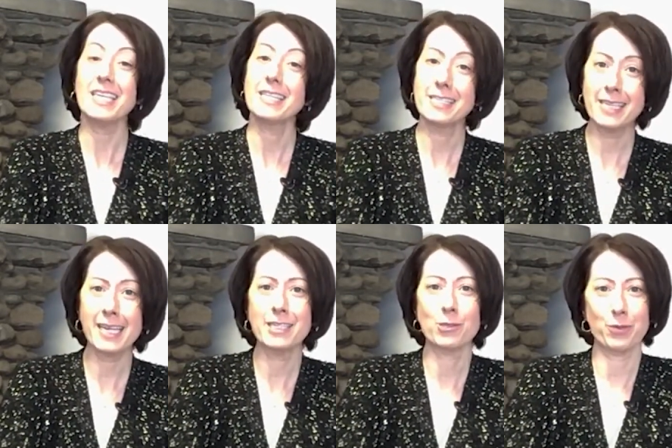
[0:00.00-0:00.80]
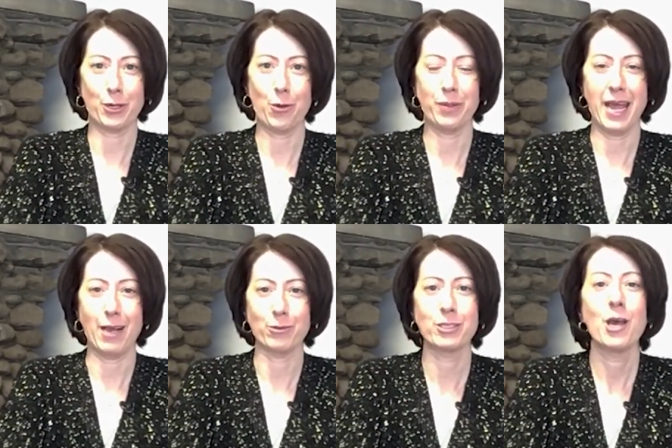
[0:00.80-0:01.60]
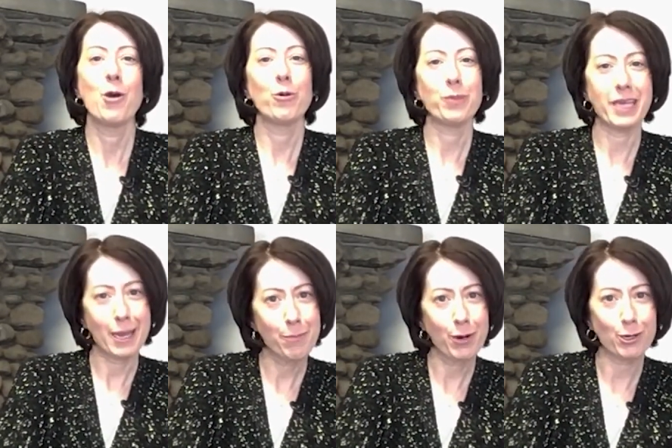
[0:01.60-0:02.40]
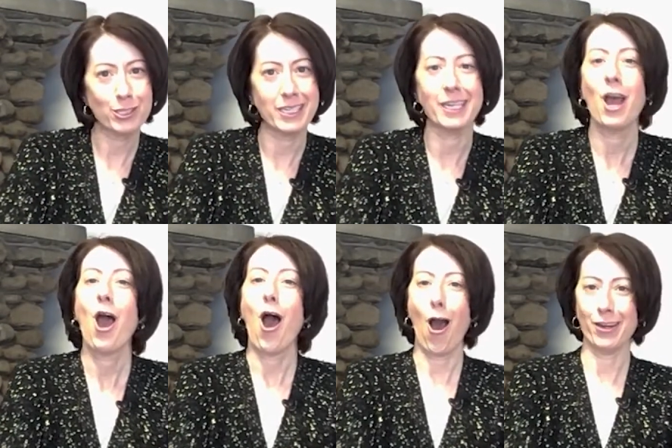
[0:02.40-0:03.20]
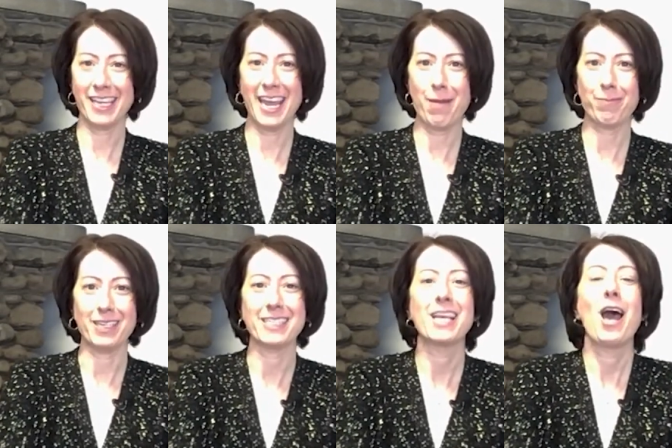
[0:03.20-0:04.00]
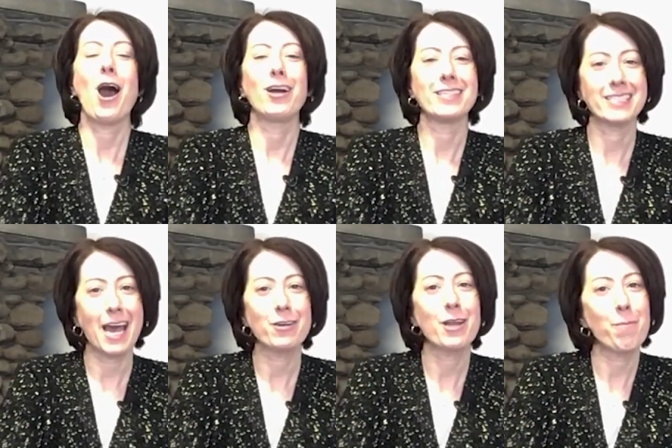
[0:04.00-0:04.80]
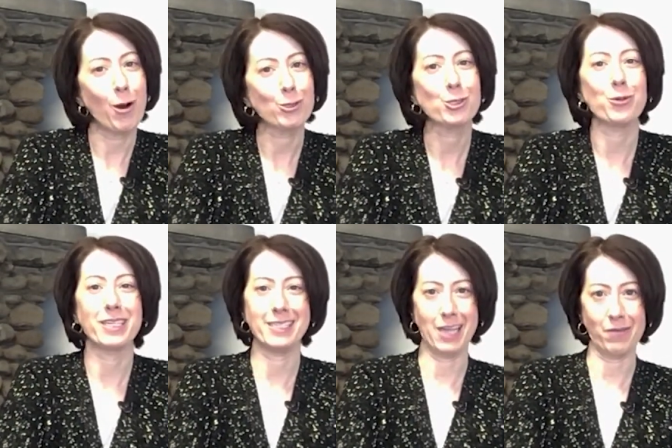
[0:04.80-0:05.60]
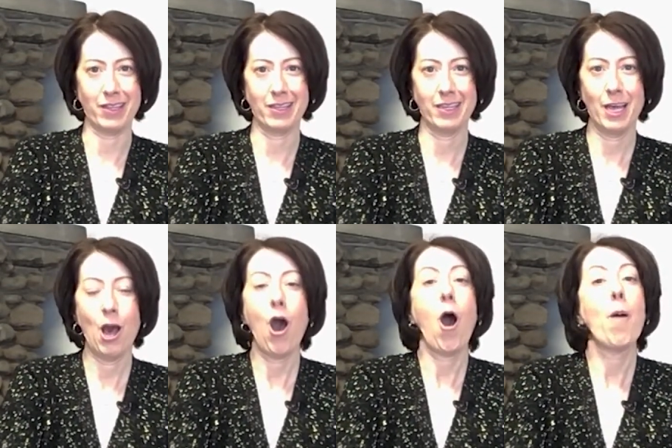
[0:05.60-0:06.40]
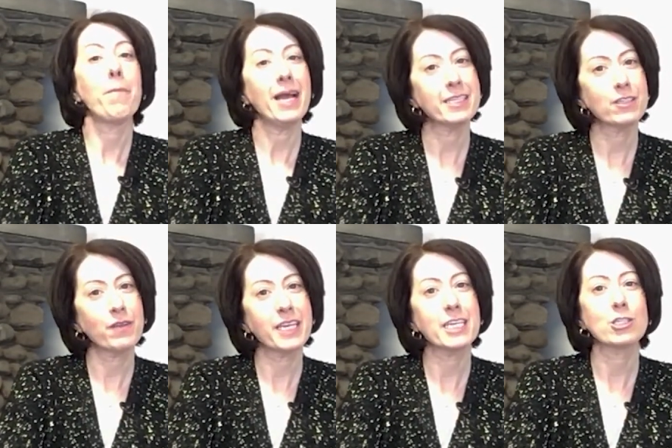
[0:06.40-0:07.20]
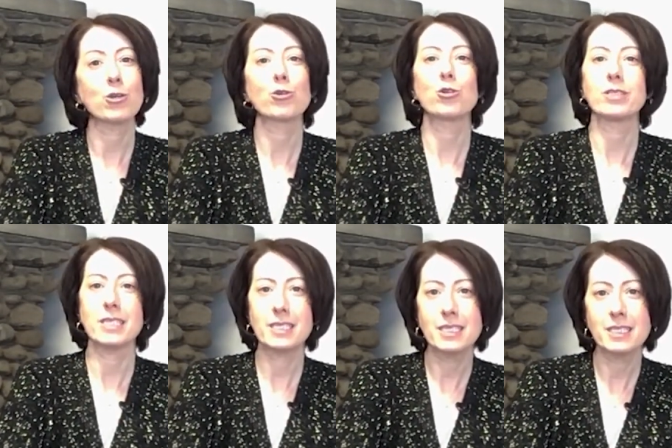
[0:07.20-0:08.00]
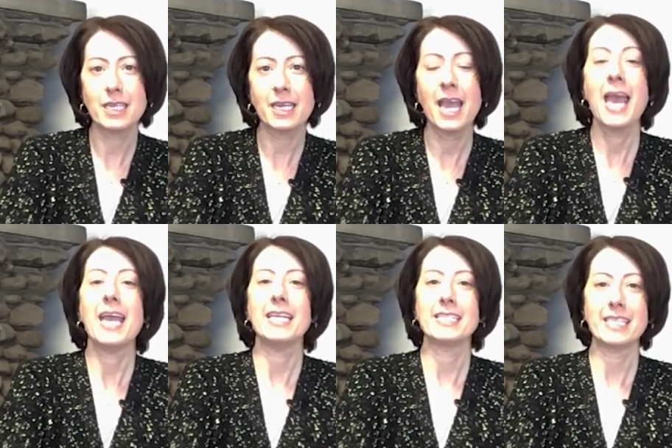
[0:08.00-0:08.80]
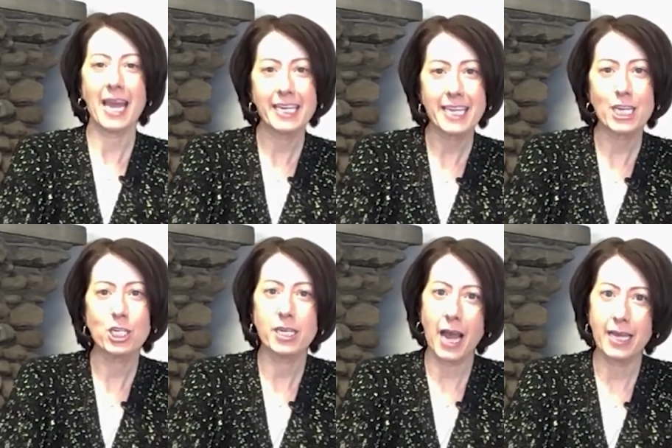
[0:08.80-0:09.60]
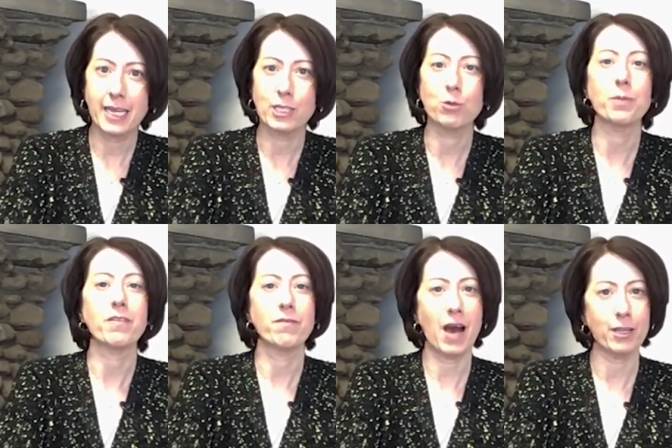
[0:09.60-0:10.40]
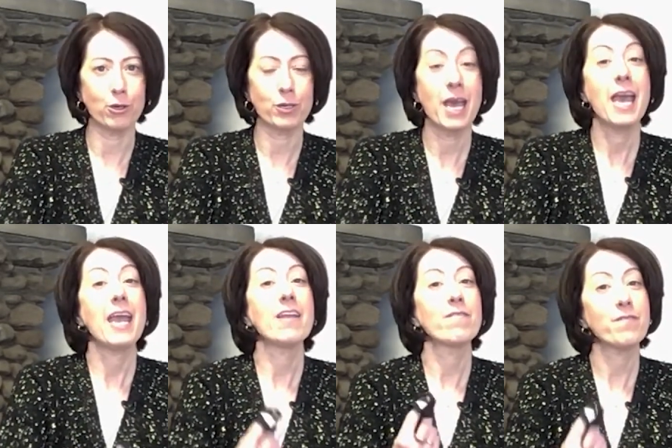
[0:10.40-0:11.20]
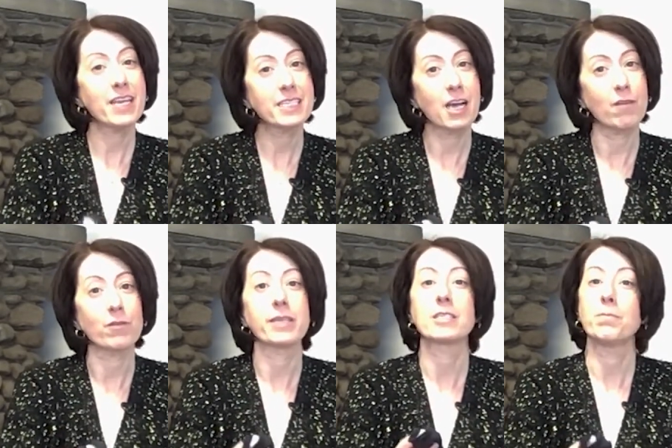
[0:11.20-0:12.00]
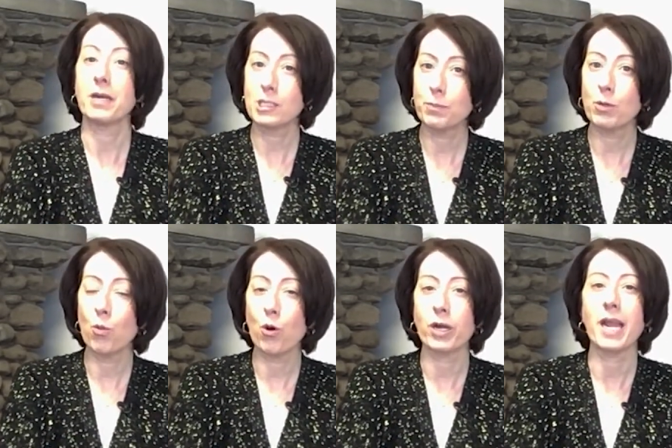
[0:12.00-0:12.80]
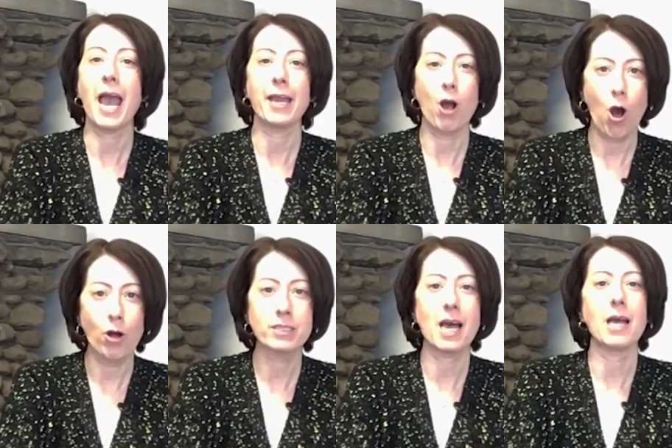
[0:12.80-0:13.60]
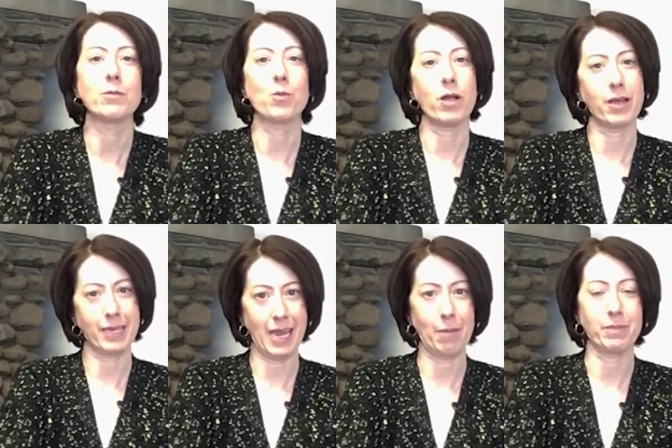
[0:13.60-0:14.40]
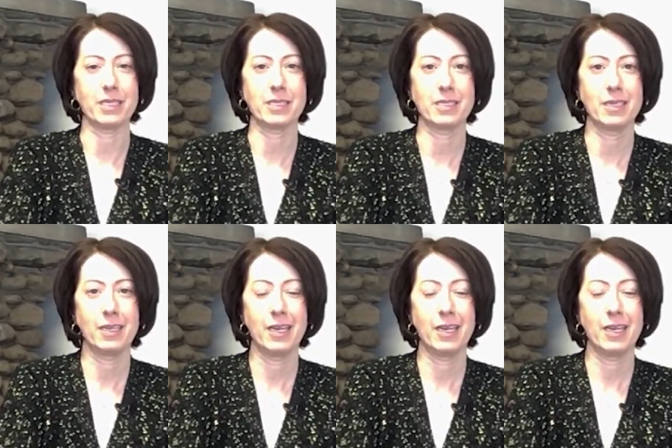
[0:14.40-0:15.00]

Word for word: The second spring open house will be in person on campus on Saturday, March 27th. All Pennsylvania social distancing and sanitation guidelines will be followed, and face coverings must be worn at all times while on campus.